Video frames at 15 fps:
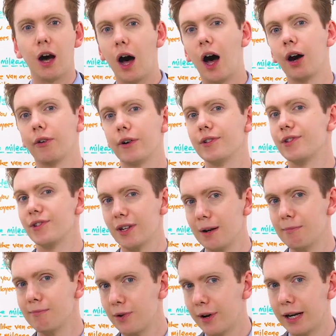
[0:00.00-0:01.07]
are in
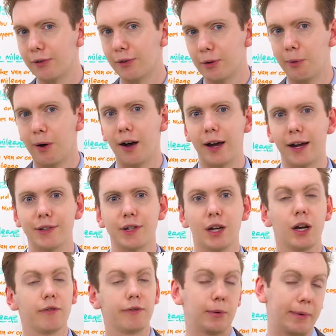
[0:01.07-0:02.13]
some way required
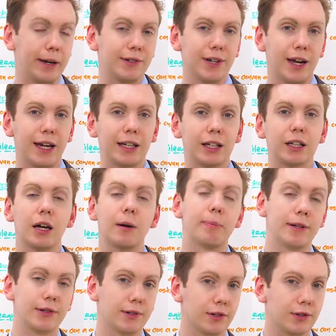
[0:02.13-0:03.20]
for maintaining a
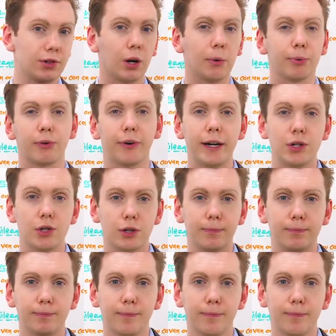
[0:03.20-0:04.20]
business operation.